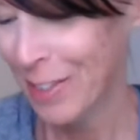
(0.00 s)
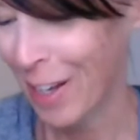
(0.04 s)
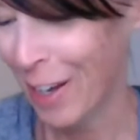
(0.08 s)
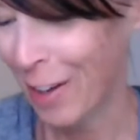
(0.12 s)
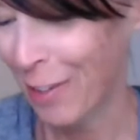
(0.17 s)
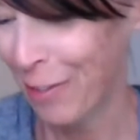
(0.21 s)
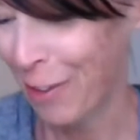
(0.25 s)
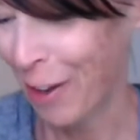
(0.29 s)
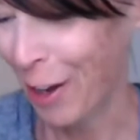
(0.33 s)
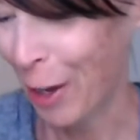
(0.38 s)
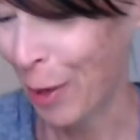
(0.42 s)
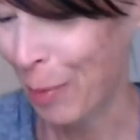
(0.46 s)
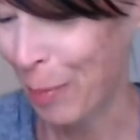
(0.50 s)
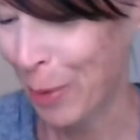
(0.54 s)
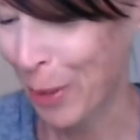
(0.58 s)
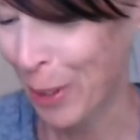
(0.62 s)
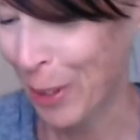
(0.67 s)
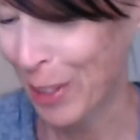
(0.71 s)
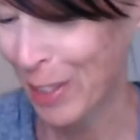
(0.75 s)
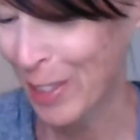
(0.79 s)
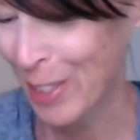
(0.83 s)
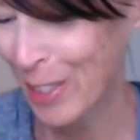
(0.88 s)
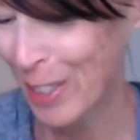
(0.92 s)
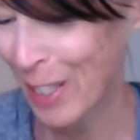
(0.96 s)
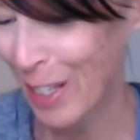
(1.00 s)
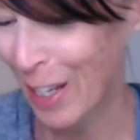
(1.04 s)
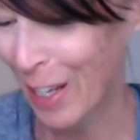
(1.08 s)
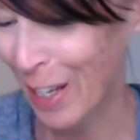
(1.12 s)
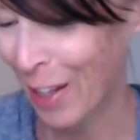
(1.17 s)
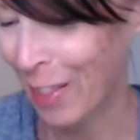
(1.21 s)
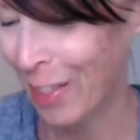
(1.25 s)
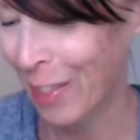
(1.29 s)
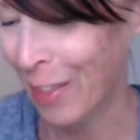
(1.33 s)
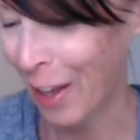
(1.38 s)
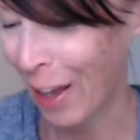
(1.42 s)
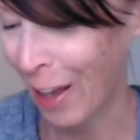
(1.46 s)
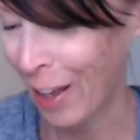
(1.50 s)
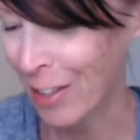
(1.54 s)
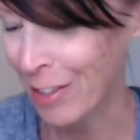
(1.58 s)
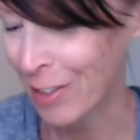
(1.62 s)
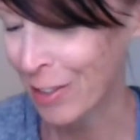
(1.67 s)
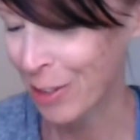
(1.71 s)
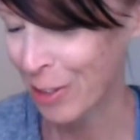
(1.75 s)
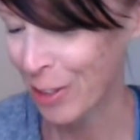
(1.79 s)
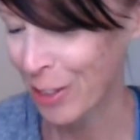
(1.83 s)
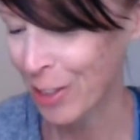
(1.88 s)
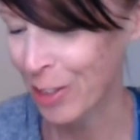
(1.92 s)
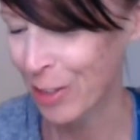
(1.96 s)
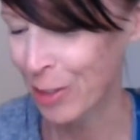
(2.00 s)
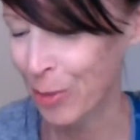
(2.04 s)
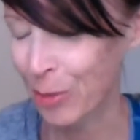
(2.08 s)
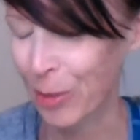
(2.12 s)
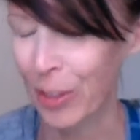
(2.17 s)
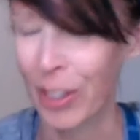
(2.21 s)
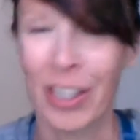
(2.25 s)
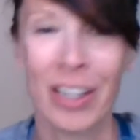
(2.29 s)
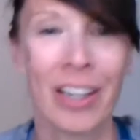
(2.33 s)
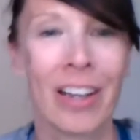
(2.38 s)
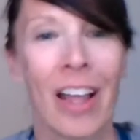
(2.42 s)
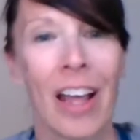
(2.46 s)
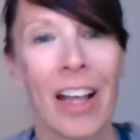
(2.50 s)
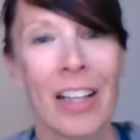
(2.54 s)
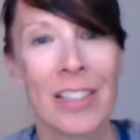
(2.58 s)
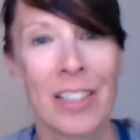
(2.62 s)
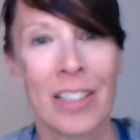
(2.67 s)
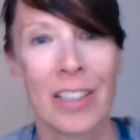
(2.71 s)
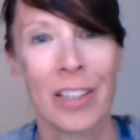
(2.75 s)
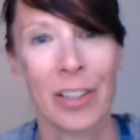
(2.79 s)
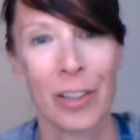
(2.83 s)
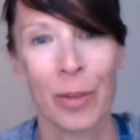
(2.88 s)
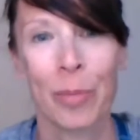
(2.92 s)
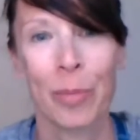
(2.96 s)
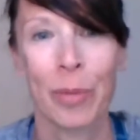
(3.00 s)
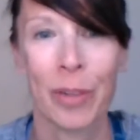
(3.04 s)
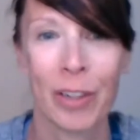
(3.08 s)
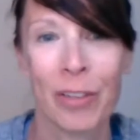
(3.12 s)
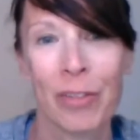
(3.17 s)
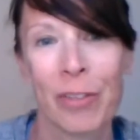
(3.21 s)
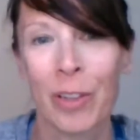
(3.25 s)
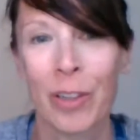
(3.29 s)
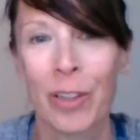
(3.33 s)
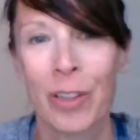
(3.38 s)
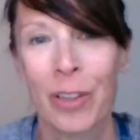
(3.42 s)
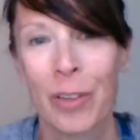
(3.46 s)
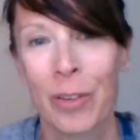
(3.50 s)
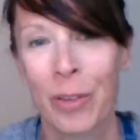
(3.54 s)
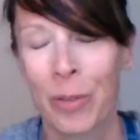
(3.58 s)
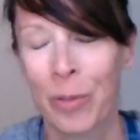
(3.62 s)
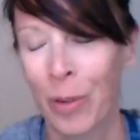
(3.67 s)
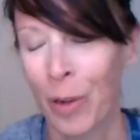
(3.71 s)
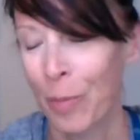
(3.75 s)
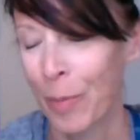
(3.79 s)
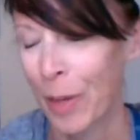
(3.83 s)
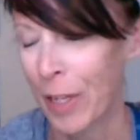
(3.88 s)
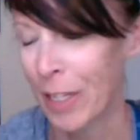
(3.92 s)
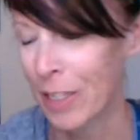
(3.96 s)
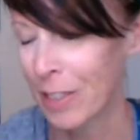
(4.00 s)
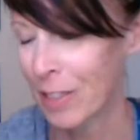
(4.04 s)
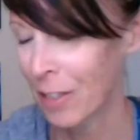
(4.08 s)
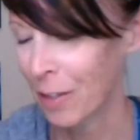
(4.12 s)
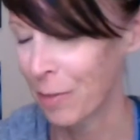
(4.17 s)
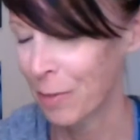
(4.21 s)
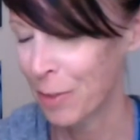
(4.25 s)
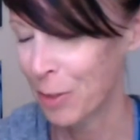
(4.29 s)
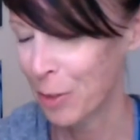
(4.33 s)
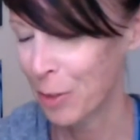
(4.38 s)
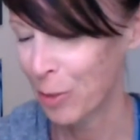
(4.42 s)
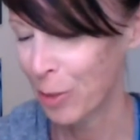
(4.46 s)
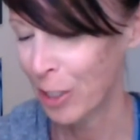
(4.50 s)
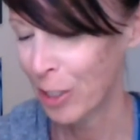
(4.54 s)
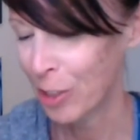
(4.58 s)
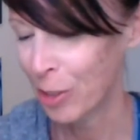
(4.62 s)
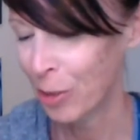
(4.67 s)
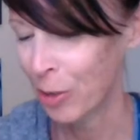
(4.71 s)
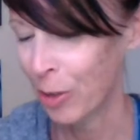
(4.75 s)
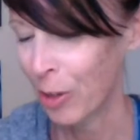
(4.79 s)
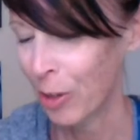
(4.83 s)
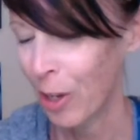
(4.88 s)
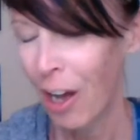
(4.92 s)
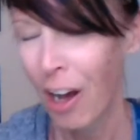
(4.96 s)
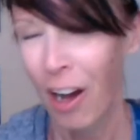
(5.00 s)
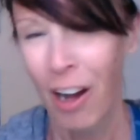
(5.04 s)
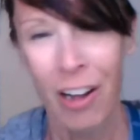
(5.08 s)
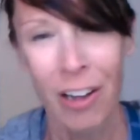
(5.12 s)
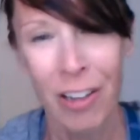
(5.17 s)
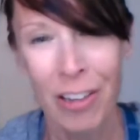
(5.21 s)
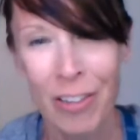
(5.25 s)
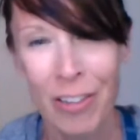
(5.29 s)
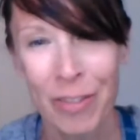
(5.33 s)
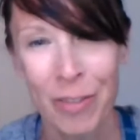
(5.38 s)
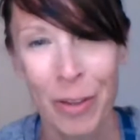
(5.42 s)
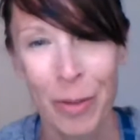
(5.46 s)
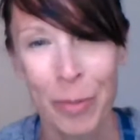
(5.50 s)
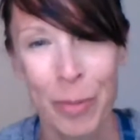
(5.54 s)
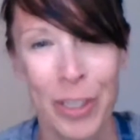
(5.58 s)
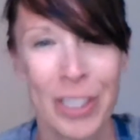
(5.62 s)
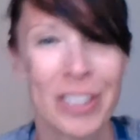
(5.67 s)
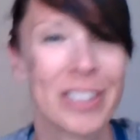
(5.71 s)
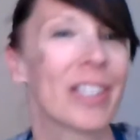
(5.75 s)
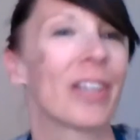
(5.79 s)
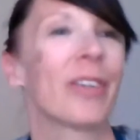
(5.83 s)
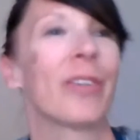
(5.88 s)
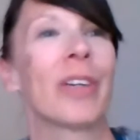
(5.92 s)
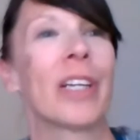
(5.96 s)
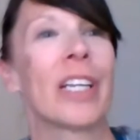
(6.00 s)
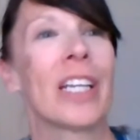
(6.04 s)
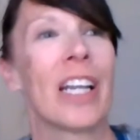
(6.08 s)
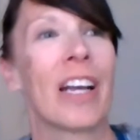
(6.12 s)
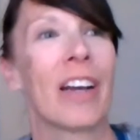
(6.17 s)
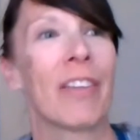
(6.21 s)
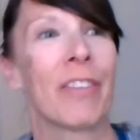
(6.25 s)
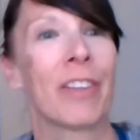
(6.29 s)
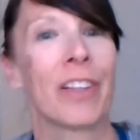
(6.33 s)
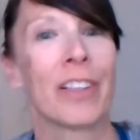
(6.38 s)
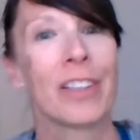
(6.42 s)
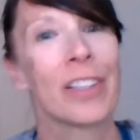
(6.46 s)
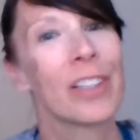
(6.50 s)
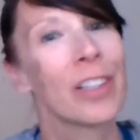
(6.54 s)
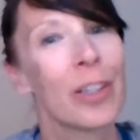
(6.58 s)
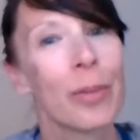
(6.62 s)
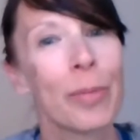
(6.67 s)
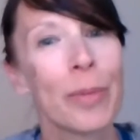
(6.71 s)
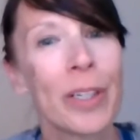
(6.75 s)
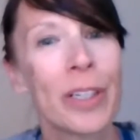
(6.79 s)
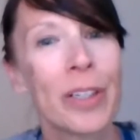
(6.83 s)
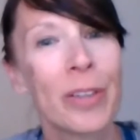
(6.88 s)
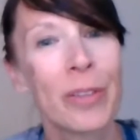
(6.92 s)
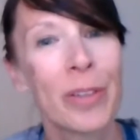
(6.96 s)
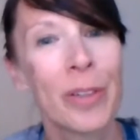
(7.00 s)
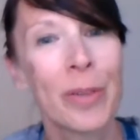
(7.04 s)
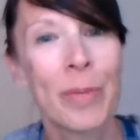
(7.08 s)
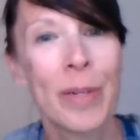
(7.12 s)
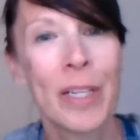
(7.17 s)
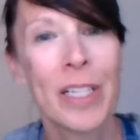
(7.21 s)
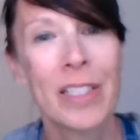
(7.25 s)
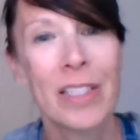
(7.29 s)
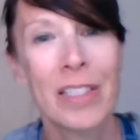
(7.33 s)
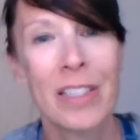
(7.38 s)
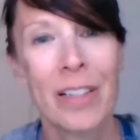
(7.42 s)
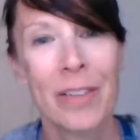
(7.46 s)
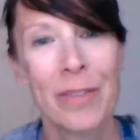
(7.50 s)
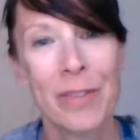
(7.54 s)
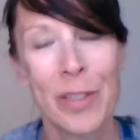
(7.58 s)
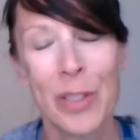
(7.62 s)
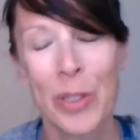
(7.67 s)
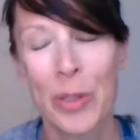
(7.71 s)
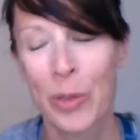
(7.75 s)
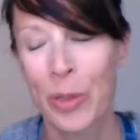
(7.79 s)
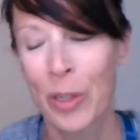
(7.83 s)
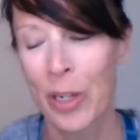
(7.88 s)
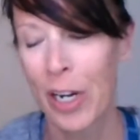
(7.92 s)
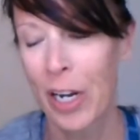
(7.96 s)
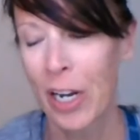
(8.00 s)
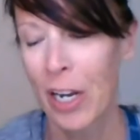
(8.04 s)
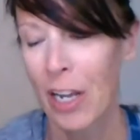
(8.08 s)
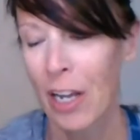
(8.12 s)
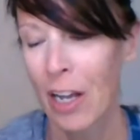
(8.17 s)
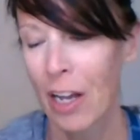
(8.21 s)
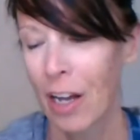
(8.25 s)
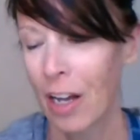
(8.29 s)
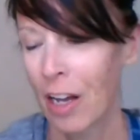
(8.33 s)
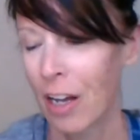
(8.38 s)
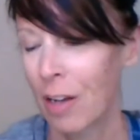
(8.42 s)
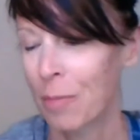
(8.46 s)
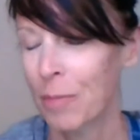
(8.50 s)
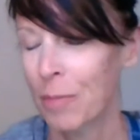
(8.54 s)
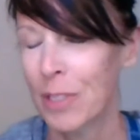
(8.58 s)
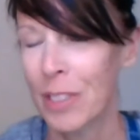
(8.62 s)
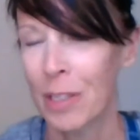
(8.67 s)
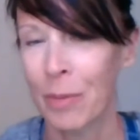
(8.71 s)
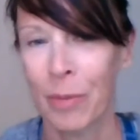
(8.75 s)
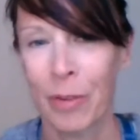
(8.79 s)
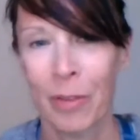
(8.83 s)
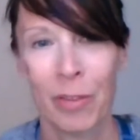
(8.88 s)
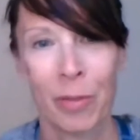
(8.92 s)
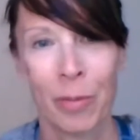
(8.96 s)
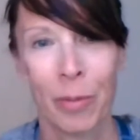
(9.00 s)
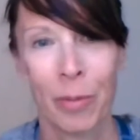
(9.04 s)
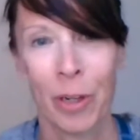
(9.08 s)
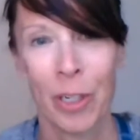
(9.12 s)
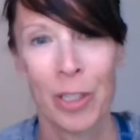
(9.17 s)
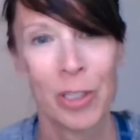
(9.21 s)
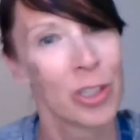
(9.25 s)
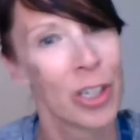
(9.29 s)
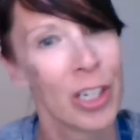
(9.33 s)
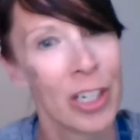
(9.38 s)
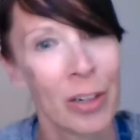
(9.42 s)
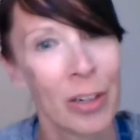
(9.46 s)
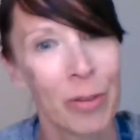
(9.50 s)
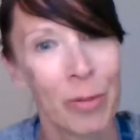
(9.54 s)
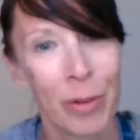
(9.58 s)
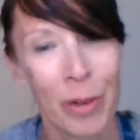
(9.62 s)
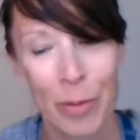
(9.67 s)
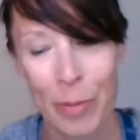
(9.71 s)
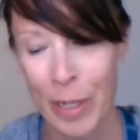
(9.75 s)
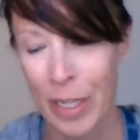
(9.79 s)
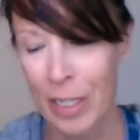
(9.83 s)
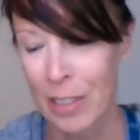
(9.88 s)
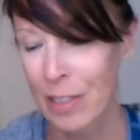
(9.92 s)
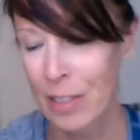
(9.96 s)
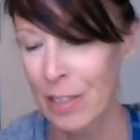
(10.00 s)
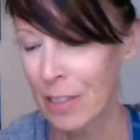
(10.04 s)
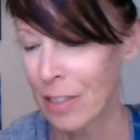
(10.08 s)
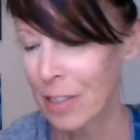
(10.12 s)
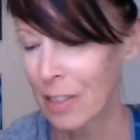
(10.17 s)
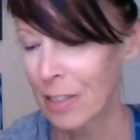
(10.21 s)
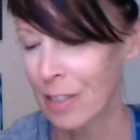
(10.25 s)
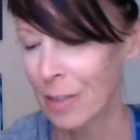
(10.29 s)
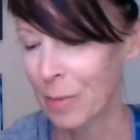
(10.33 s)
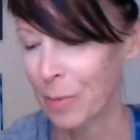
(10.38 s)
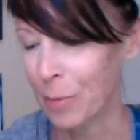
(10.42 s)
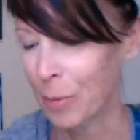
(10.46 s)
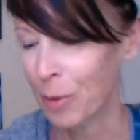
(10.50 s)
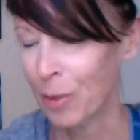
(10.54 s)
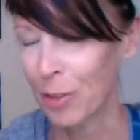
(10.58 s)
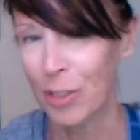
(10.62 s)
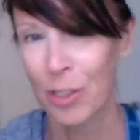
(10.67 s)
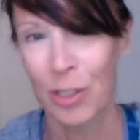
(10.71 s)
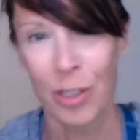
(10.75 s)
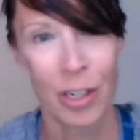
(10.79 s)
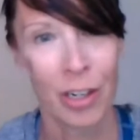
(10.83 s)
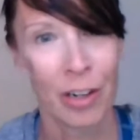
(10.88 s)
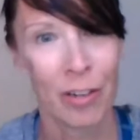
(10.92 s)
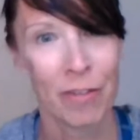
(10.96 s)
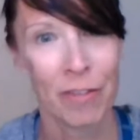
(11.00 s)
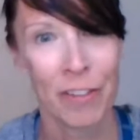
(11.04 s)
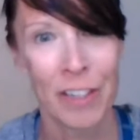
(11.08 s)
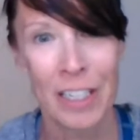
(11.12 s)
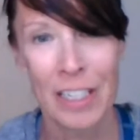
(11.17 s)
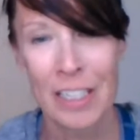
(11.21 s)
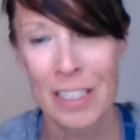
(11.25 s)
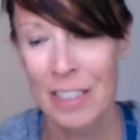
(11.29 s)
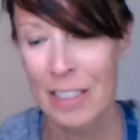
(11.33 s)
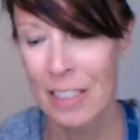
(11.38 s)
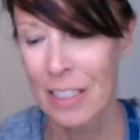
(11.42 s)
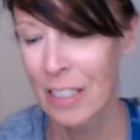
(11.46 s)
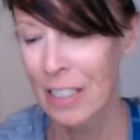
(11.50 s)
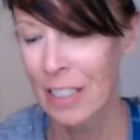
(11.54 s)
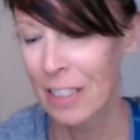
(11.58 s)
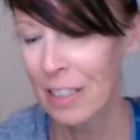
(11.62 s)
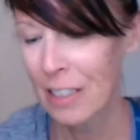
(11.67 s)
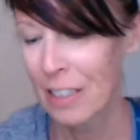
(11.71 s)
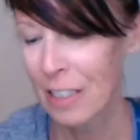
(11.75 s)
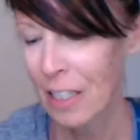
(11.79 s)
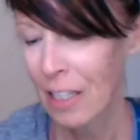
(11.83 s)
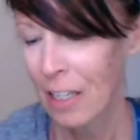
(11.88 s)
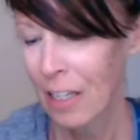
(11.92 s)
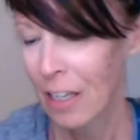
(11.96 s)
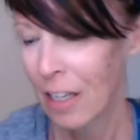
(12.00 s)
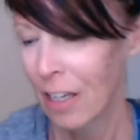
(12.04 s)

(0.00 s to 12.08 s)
sci-fi books. And that series is really, and it has a little bit of a romance love story too. All of the books I read have a little bit of romance love story. Some of them are straight up romances, some are straight up fantasies.